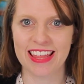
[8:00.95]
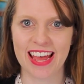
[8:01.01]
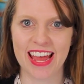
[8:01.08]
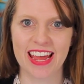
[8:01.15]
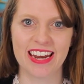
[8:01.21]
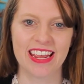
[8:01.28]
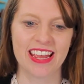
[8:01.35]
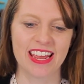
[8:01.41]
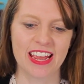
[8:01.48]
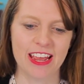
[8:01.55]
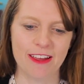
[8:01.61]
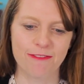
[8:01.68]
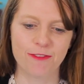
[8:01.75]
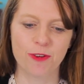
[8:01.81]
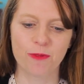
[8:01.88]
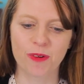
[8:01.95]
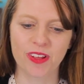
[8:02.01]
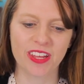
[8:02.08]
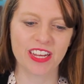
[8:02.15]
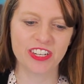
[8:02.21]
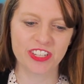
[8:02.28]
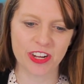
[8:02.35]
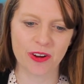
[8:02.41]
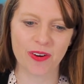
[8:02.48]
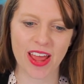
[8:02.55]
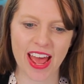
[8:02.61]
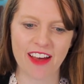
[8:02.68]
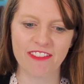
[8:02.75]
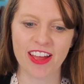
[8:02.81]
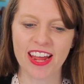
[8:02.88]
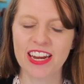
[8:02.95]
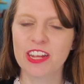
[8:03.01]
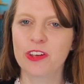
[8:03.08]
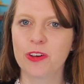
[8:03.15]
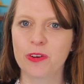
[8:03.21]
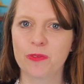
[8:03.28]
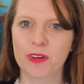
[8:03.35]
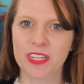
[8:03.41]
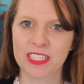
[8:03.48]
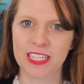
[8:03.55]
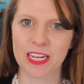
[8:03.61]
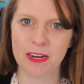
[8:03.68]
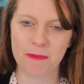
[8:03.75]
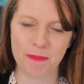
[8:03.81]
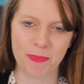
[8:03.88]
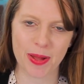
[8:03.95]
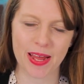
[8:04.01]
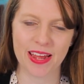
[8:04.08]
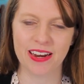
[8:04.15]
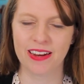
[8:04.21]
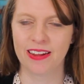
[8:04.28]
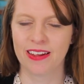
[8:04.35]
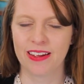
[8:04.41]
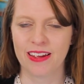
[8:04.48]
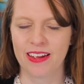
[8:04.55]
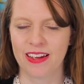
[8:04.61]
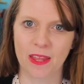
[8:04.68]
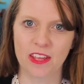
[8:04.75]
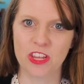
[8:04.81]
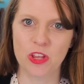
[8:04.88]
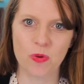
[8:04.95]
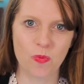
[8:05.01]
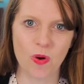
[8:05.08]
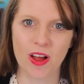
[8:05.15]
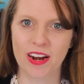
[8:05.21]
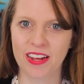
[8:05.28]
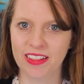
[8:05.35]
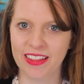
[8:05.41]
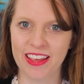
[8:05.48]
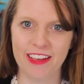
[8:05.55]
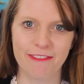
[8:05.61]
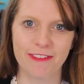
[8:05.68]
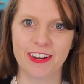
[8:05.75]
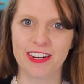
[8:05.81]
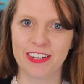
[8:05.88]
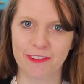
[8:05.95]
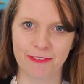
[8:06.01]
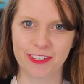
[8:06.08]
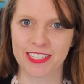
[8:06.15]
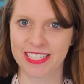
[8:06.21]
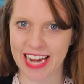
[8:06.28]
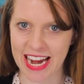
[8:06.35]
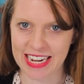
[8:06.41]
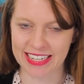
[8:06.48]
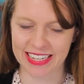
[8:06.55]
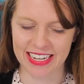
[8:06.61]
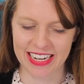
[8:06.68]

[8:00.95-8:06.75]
than if you really don't have any good reason but you want to live in a different state.